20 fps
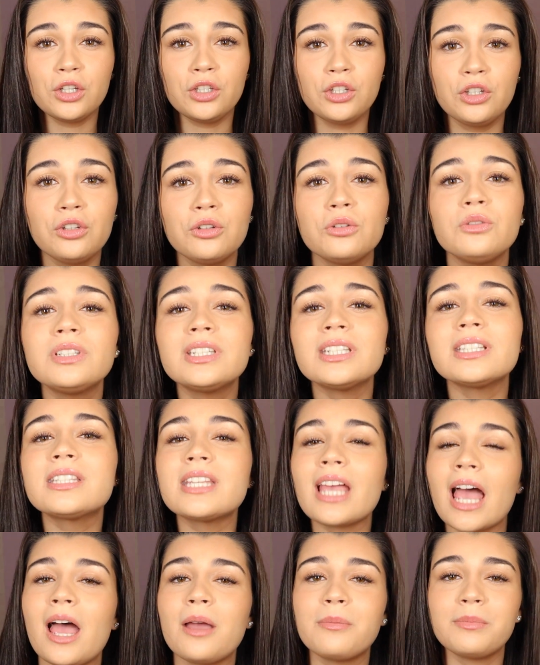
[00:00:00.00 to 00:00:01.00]
You
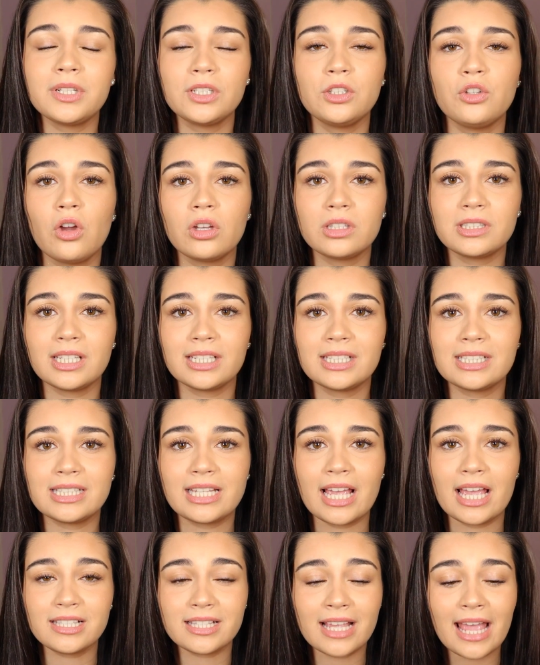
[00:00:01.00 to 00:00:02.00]
determine your
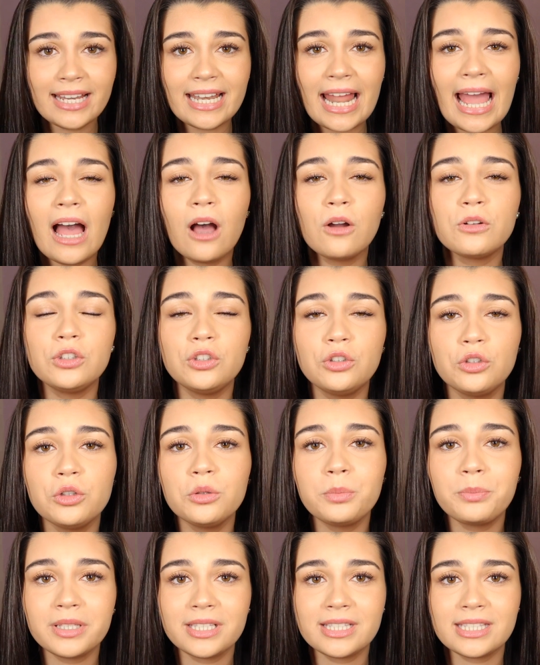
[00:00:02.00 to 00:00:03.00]
success and how you
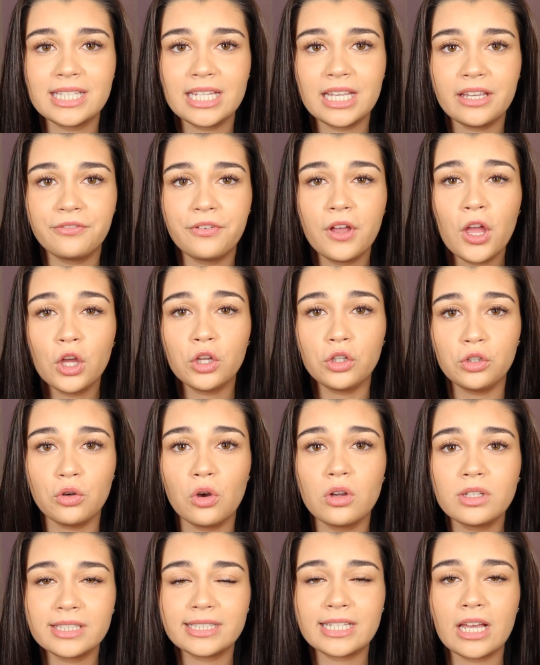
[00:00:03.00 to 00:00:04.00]
perceive
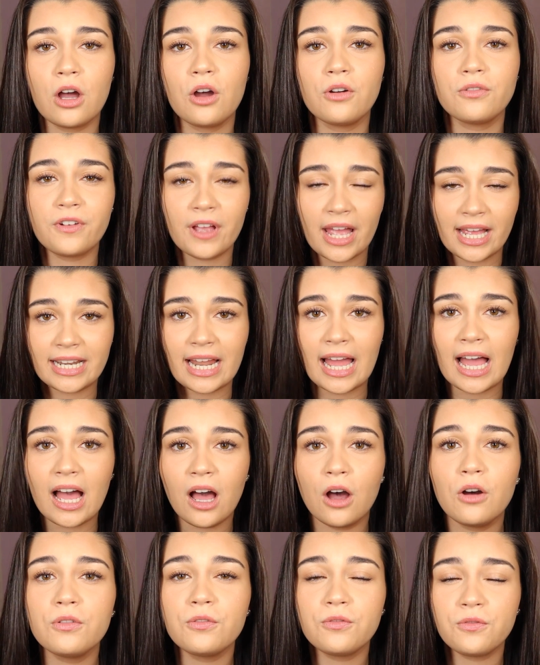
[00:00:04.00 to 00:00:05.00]
yourself and
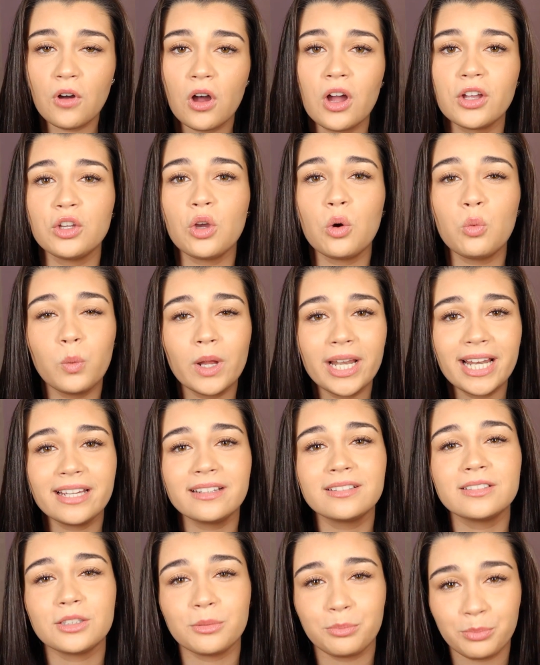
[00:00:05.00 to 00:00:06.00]
how far you're
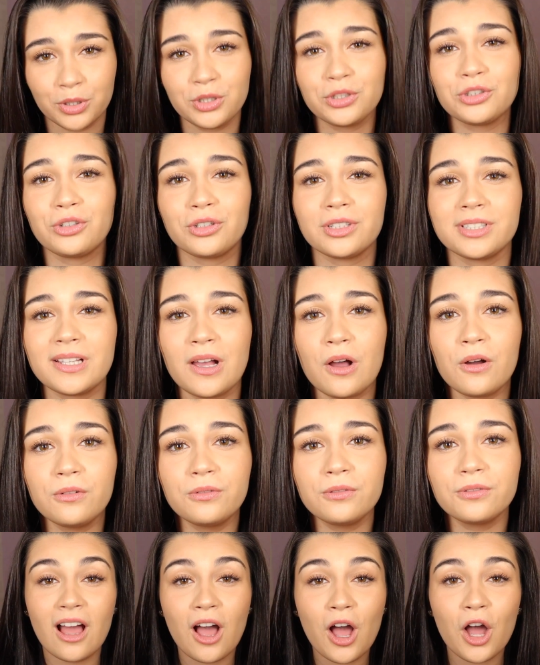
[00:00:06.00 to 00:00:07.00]
willing to push yourself.
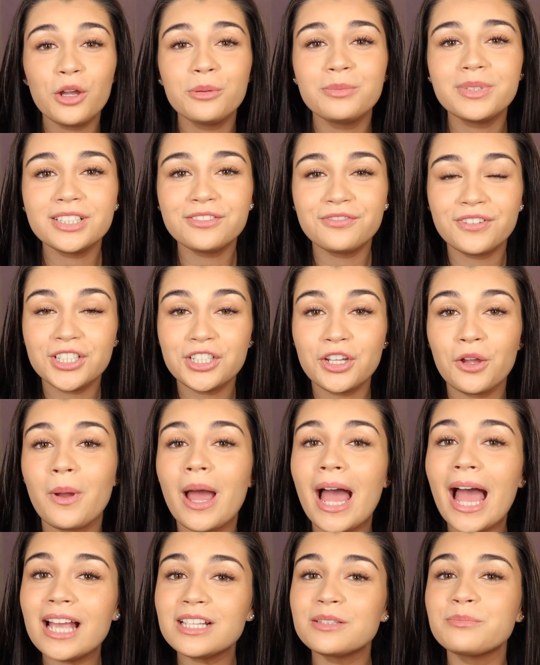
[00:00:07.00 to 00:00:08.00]
Now I hope this video
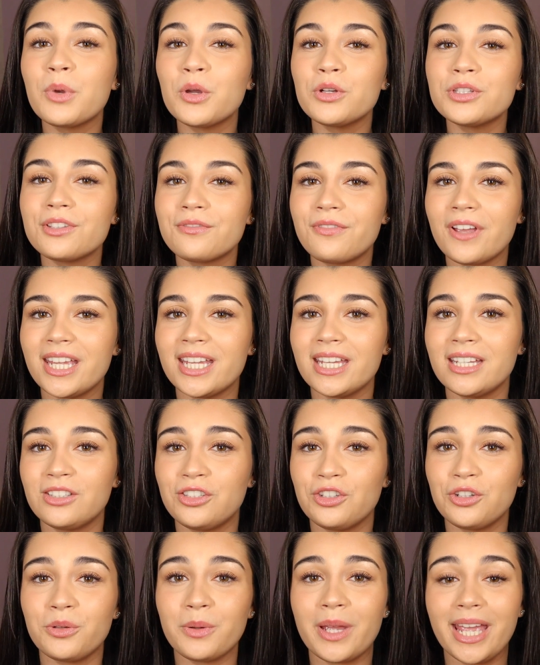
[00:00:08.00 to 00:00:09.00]
has motivated
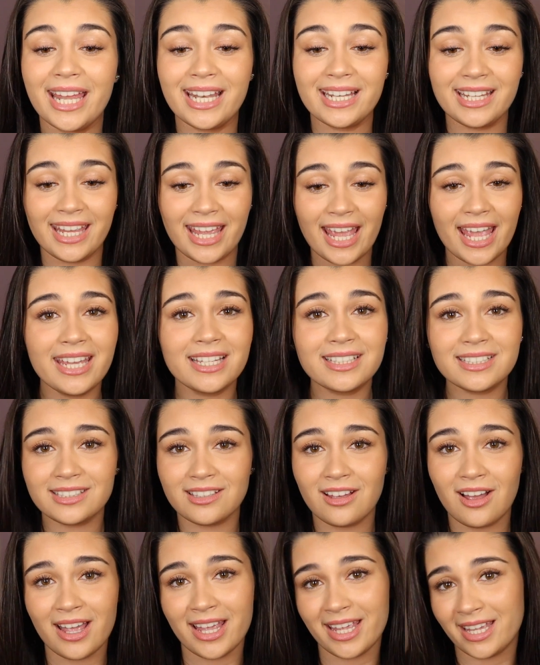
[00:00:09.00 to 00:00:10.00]
you in getting
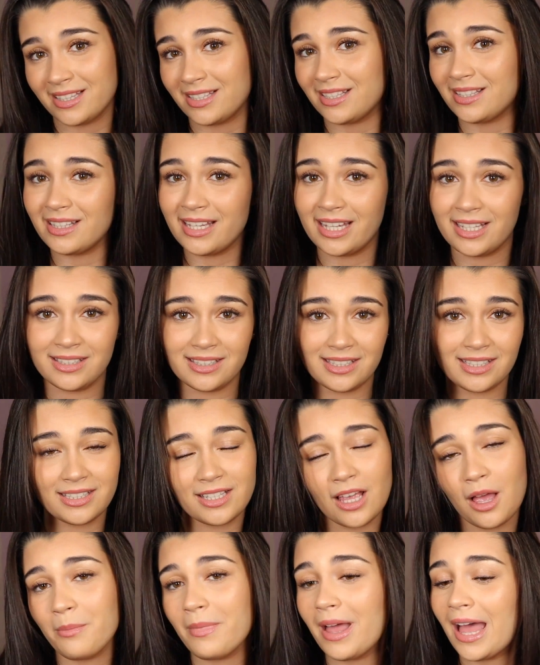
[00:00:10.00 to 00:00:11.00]
started in
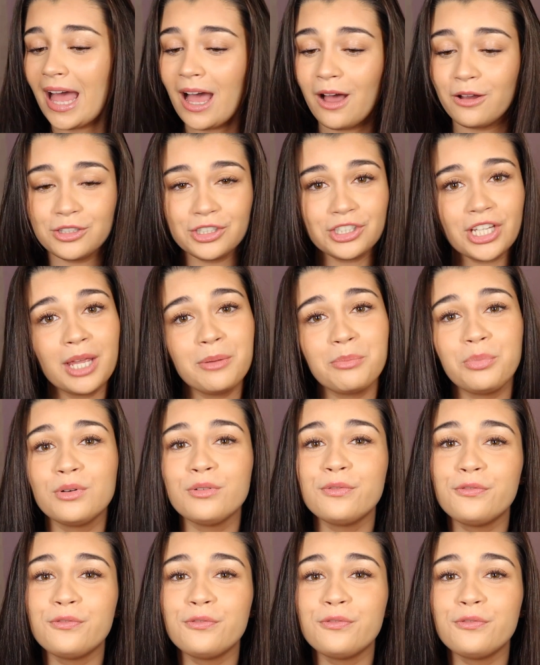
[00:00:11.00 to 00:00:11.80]
somehow, shape or